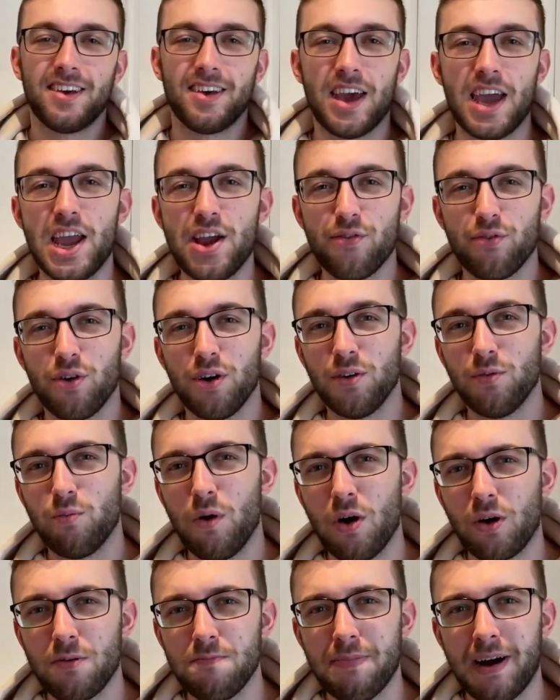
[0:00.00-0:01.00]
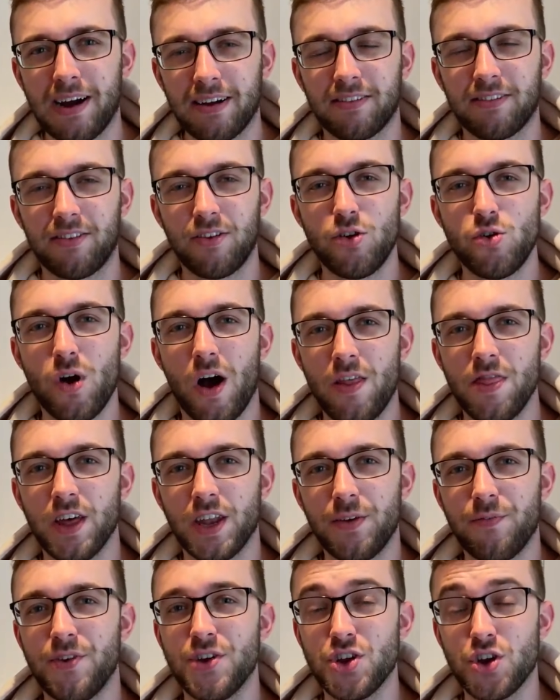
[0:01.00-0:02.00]
Hey everyone, welcome back to
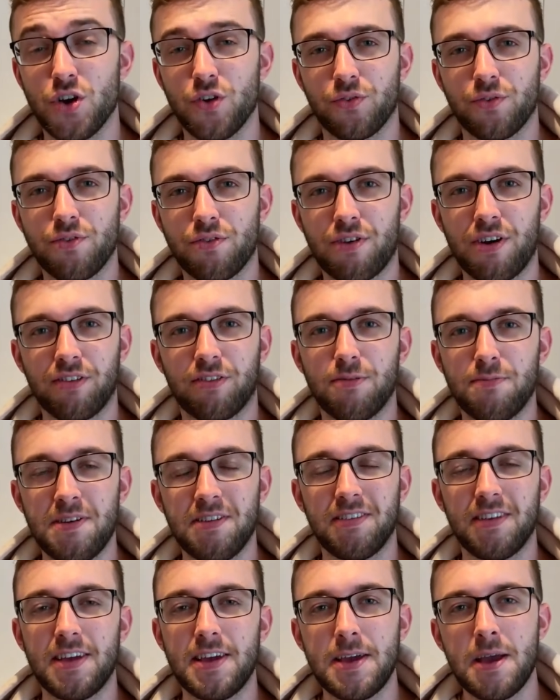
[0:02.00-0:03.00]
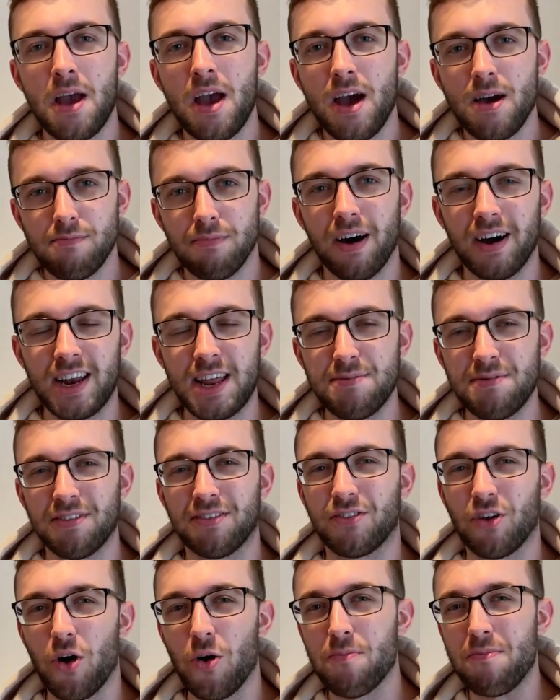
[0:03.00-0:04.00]
another video from CryptoBusy. My name
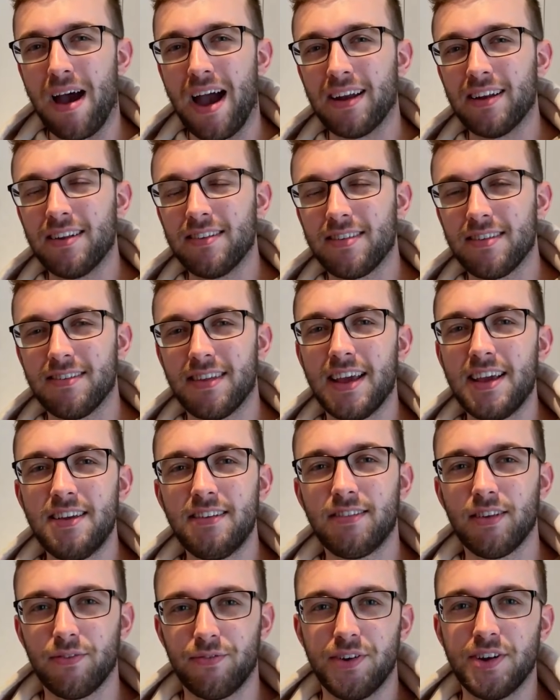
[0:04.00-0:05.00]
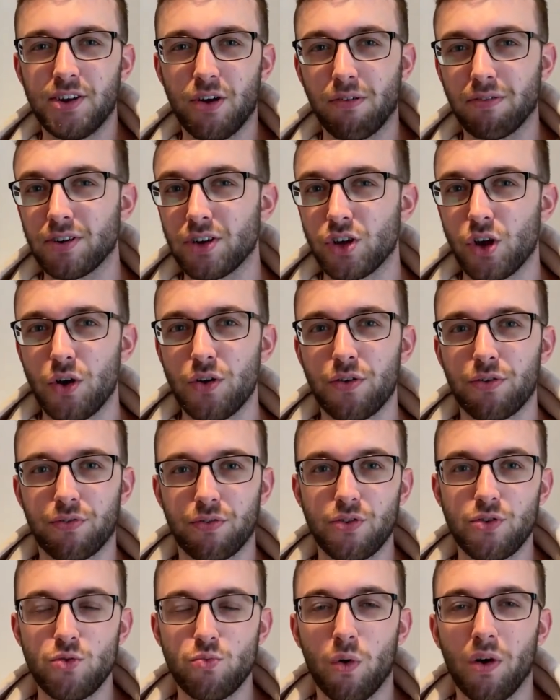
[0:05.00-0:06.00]
is Tom and in today's video I'm going to go
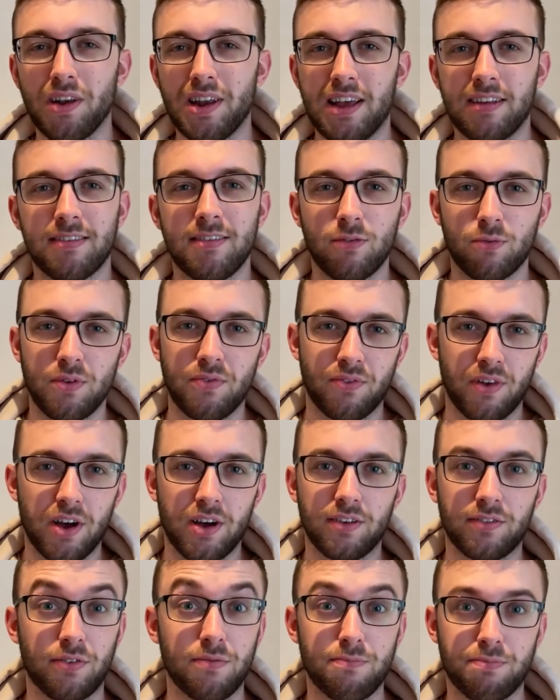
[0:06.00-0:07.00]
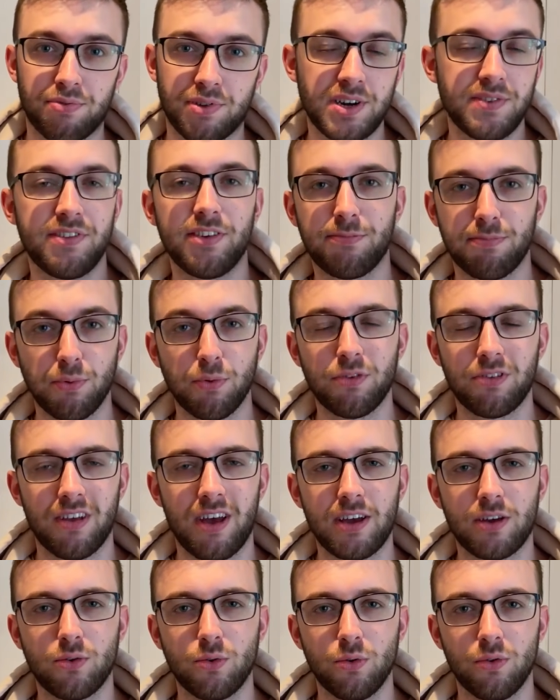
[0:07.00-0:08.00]
through what lessons we've learned from previous bull
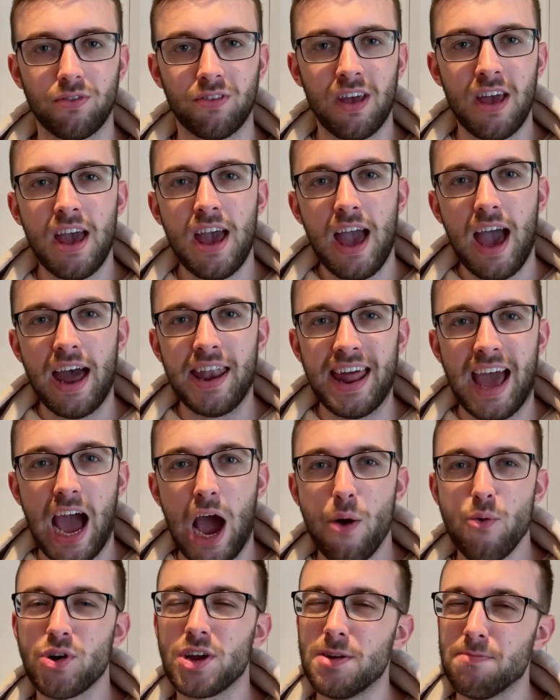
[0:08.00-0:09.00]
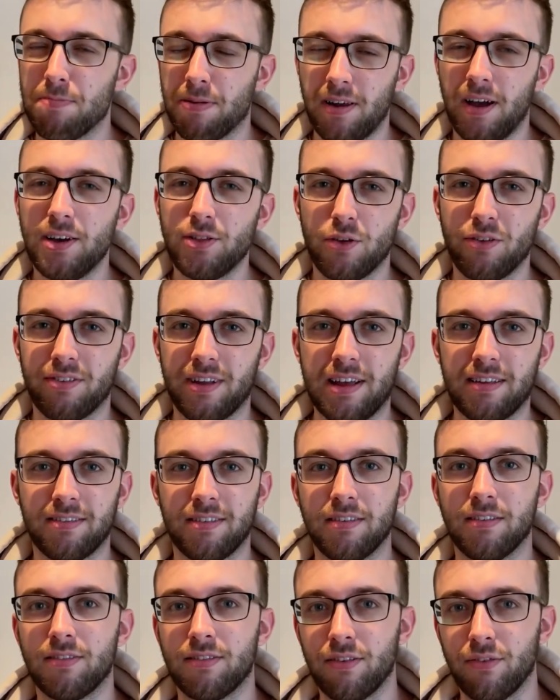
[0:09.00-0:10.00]
cycles and how we can apply those
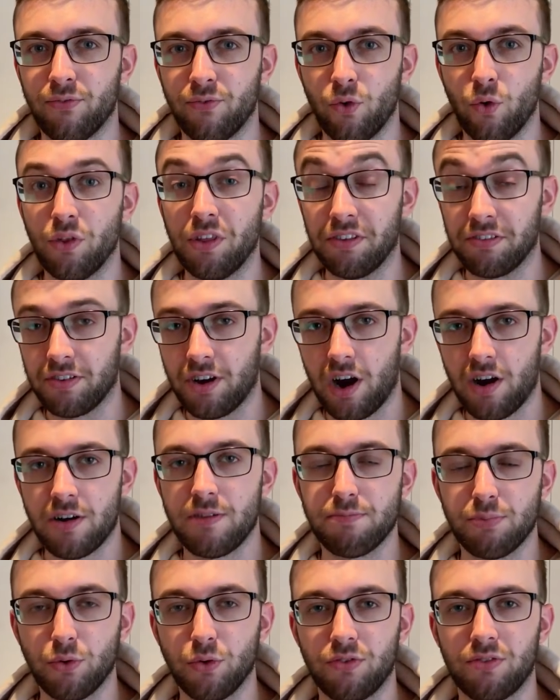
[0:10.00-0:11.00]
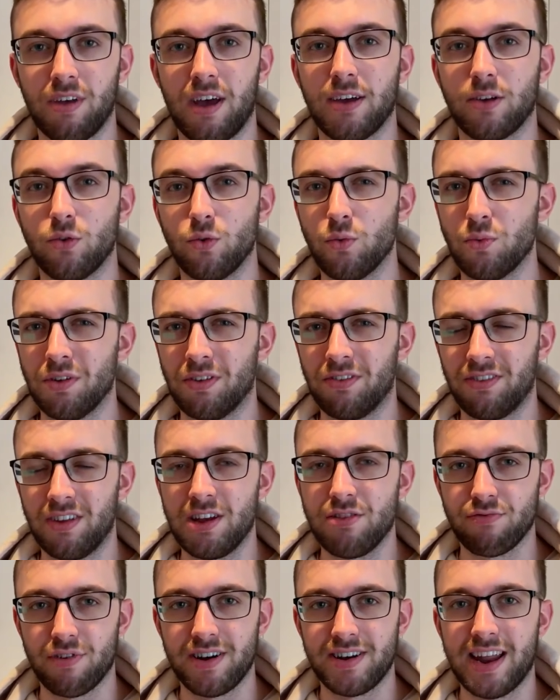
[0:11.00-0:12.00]
lessons for this current bull cycle we're
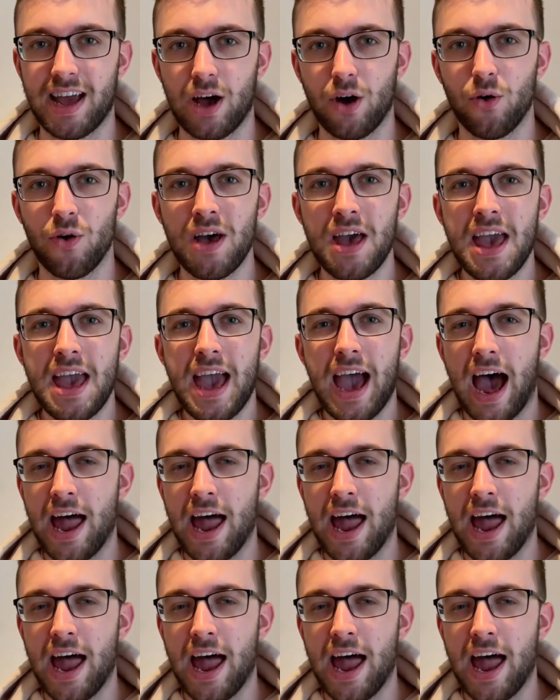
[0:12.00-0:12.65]
seeing right now.